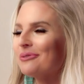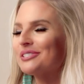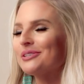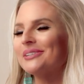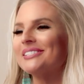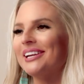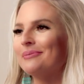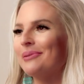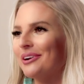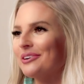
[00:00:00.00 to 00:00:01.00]
We're so excited
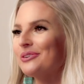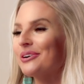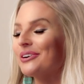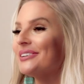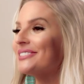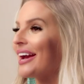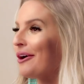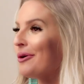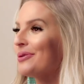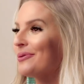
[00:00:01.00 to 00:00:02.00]
about our new curls. I
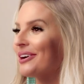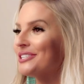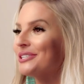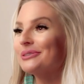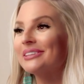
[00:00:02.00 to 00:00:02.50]
hope you are too.